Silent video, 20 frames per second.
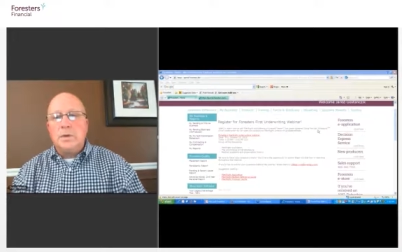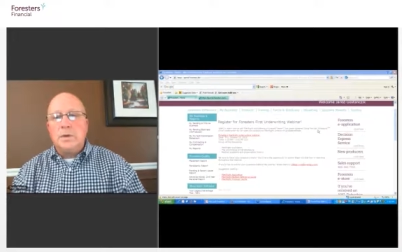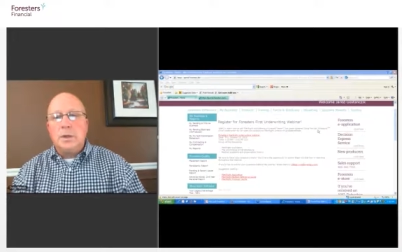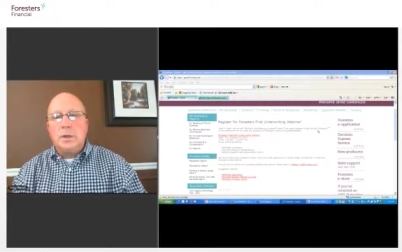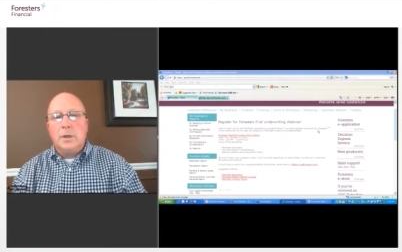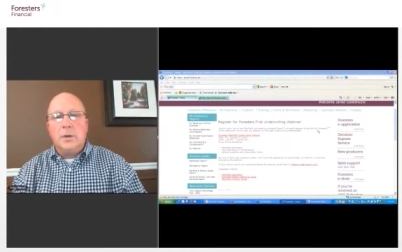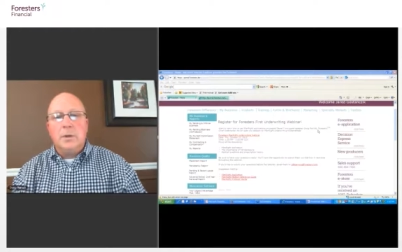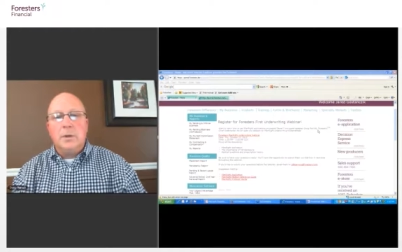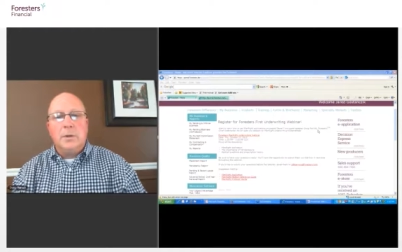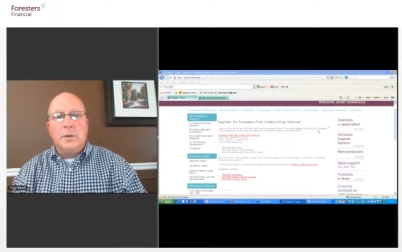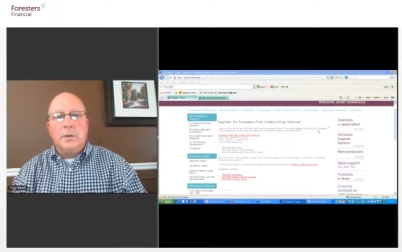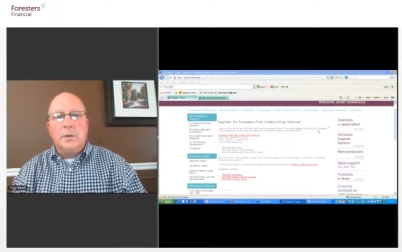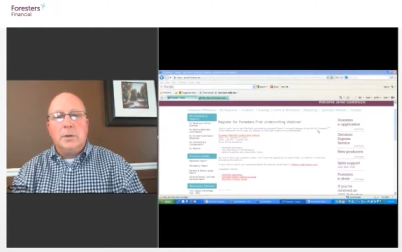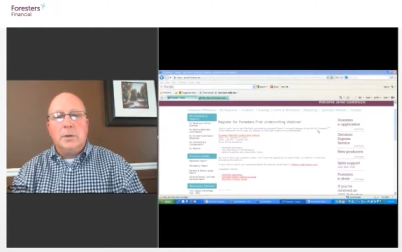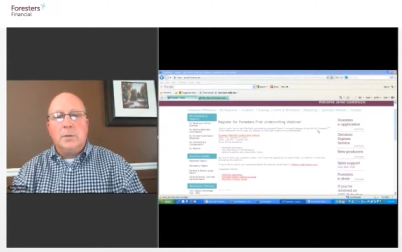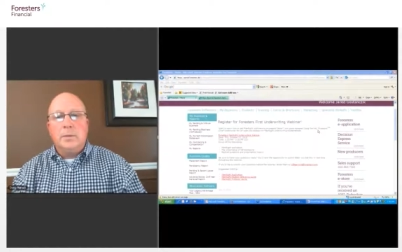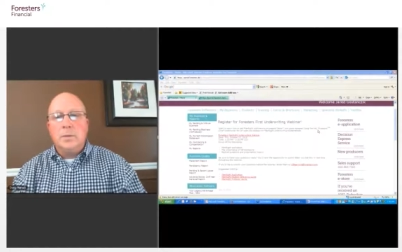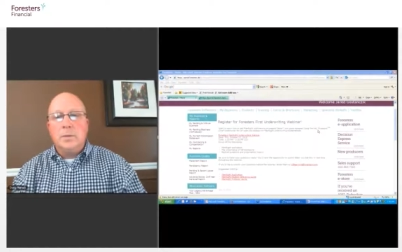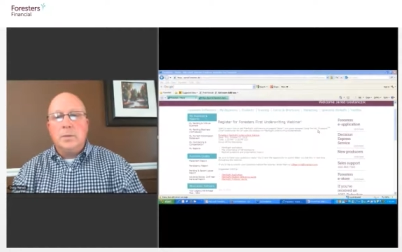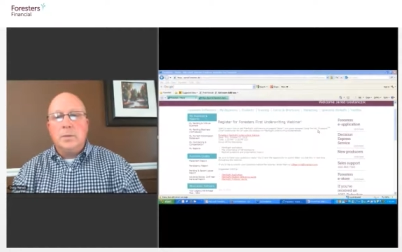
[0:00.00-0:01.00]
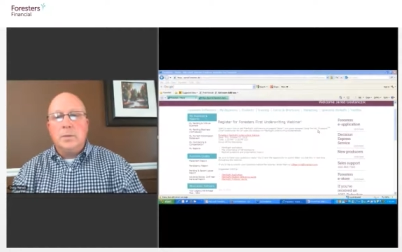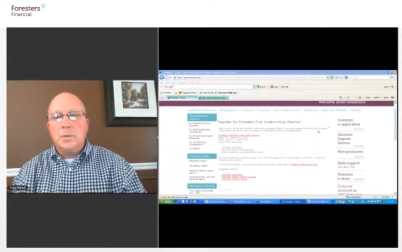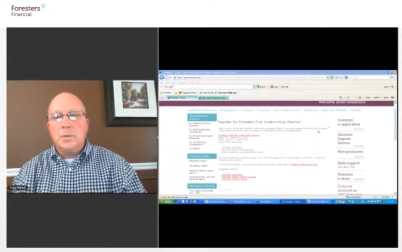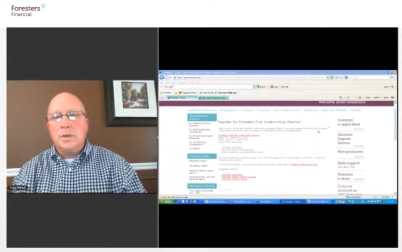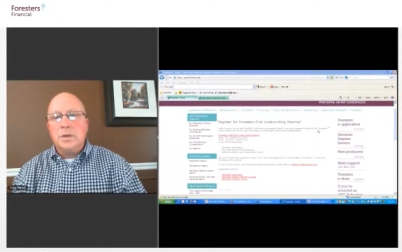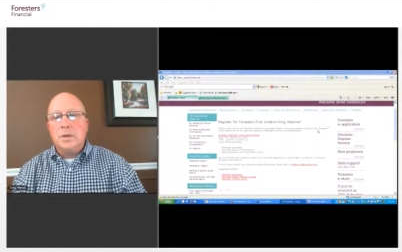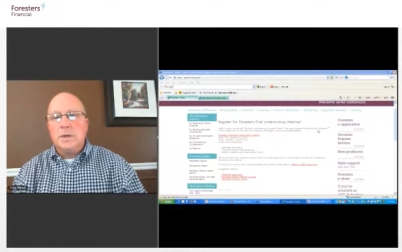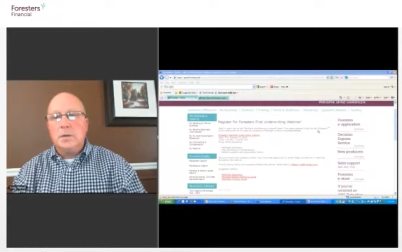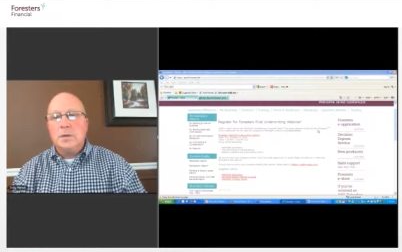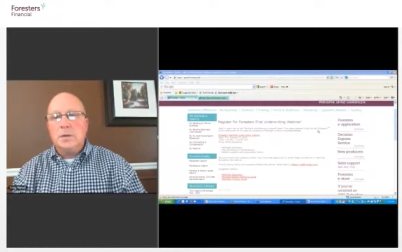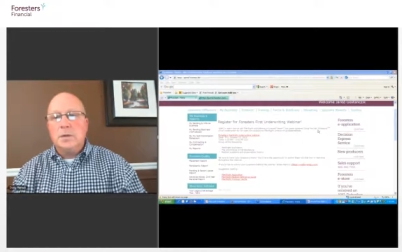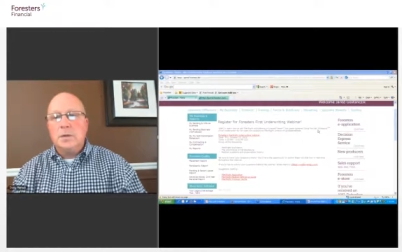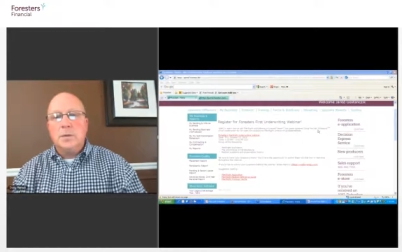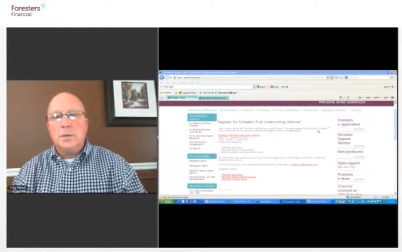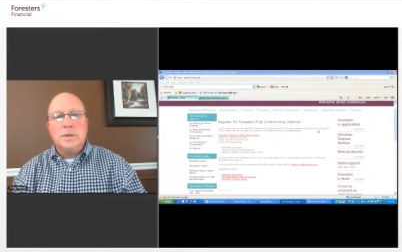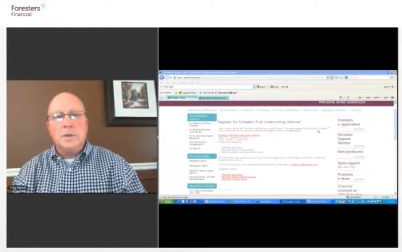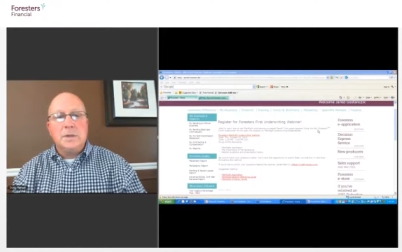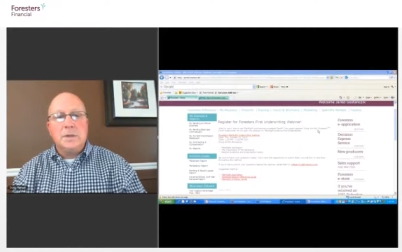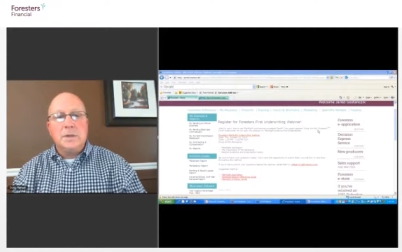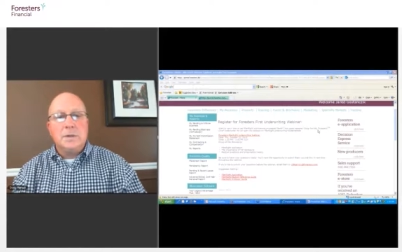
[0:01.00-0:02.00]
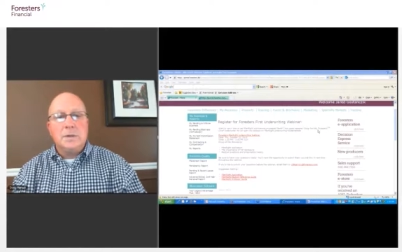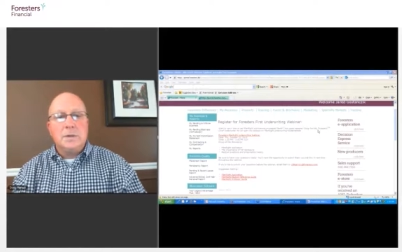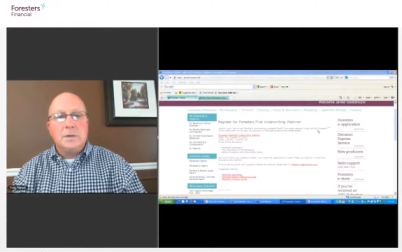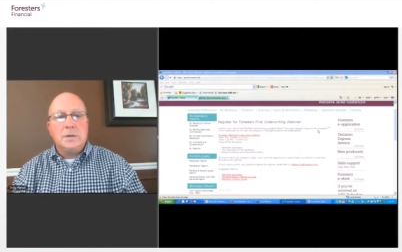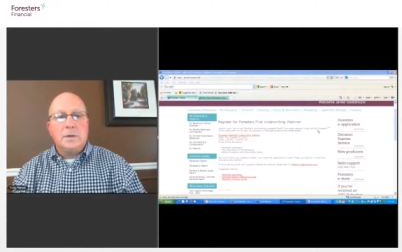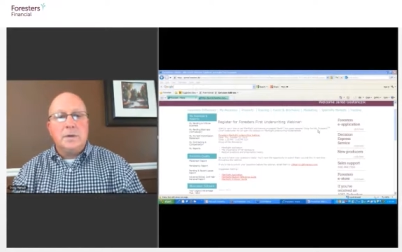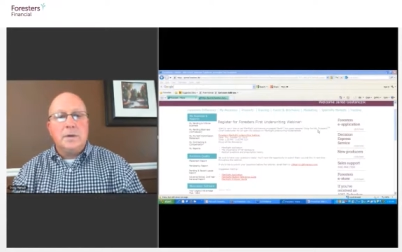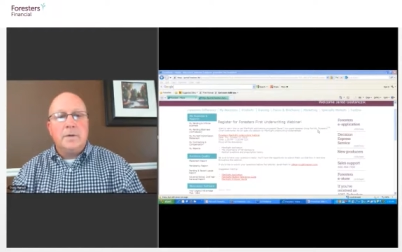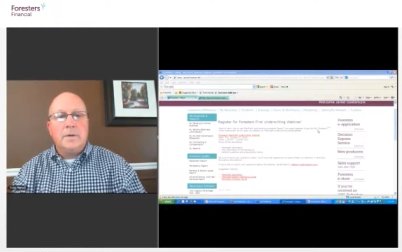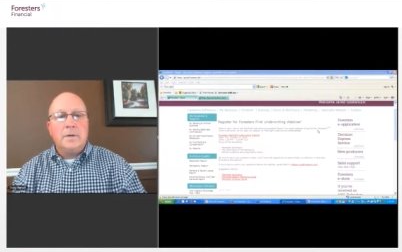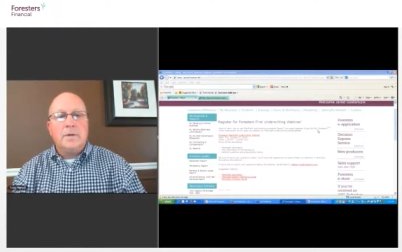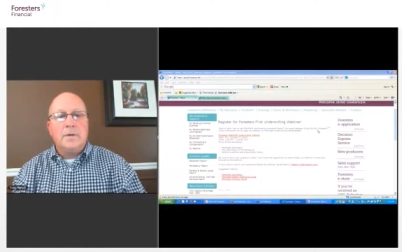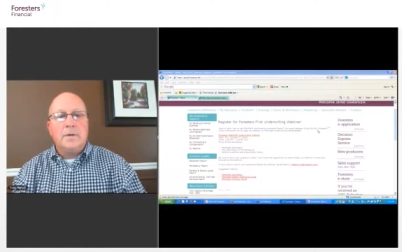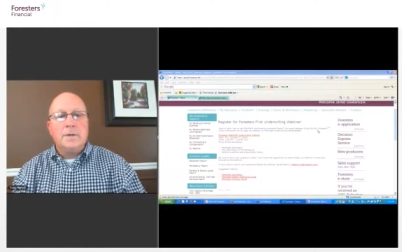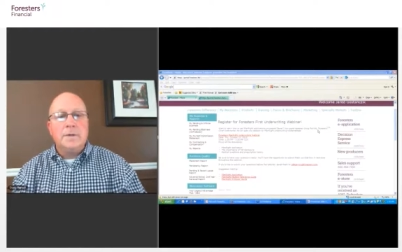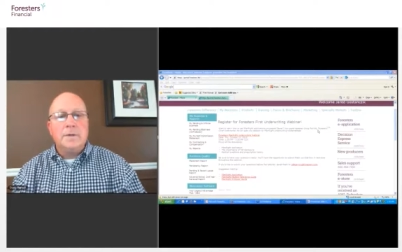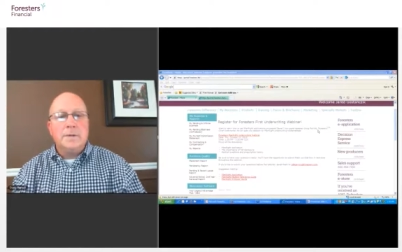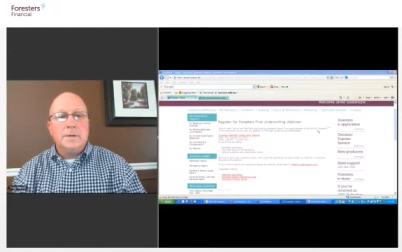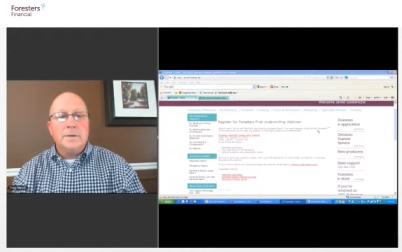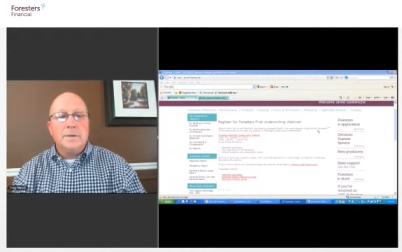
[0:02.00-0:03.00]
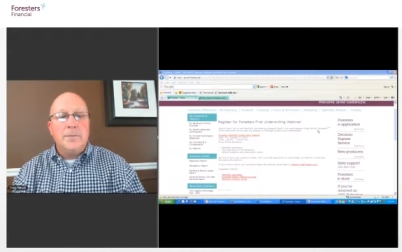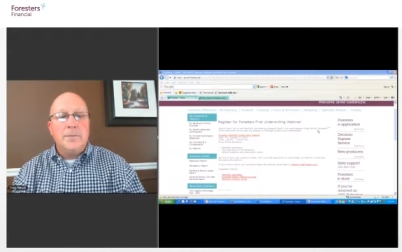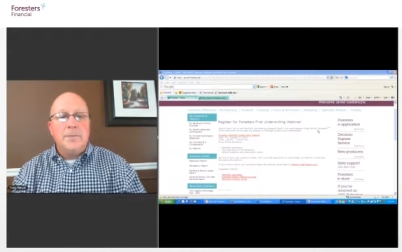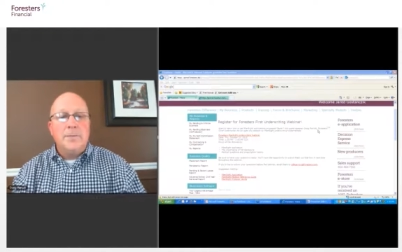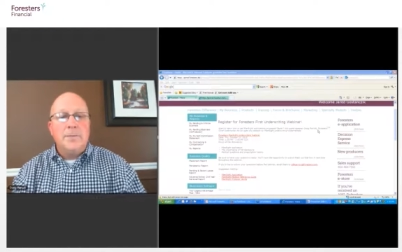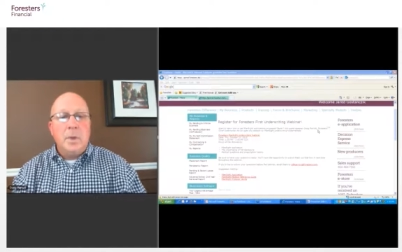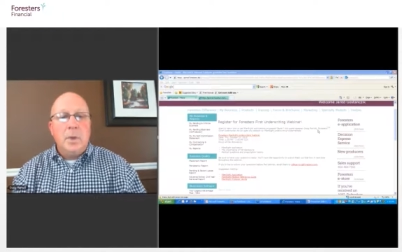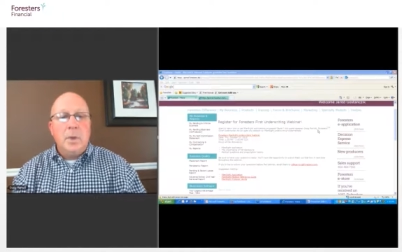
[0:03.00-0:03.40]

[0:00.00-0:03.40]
particular pieces of evidence.